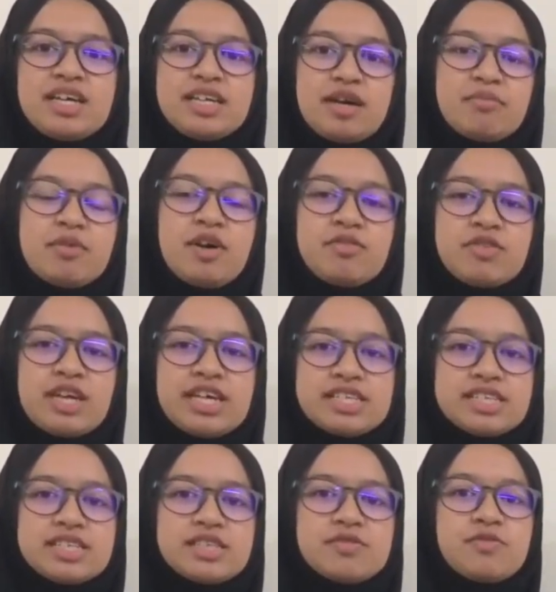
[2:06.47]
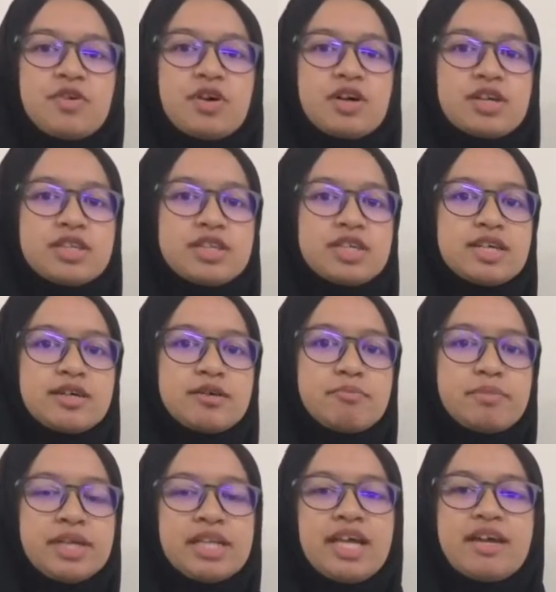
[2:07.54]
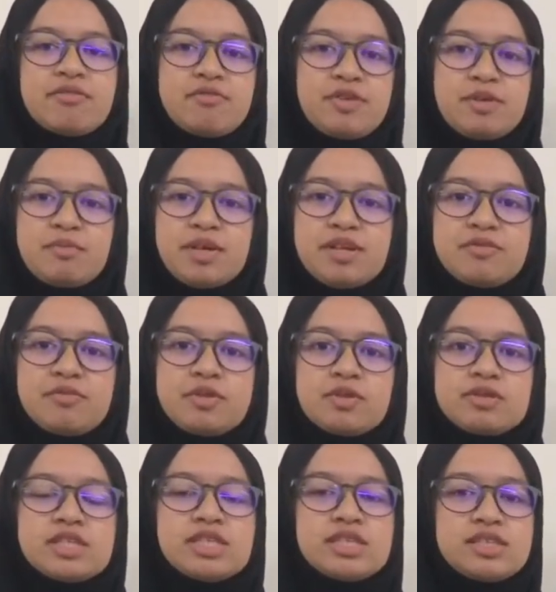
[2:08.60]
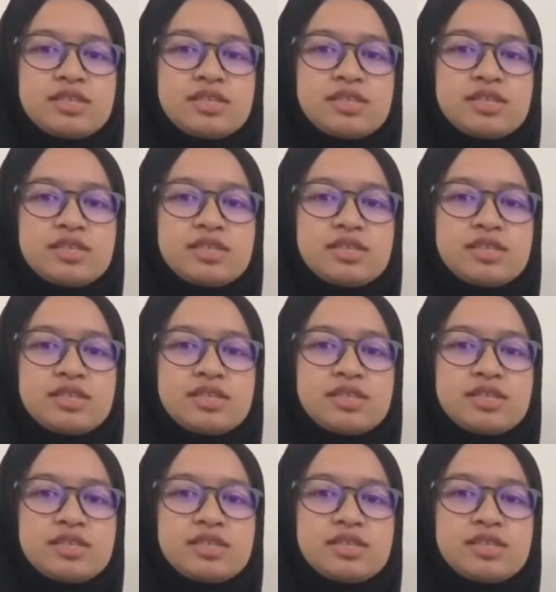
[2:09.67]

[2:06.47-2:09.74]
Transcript: number of classes for the male and female frequency